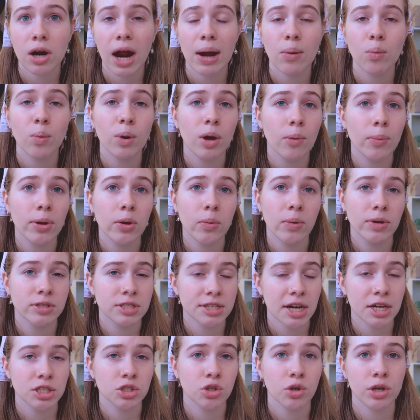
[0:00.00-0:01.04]
I will be
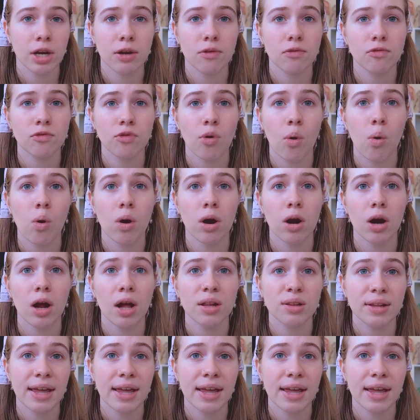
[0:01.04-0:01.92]
rescheduling it for a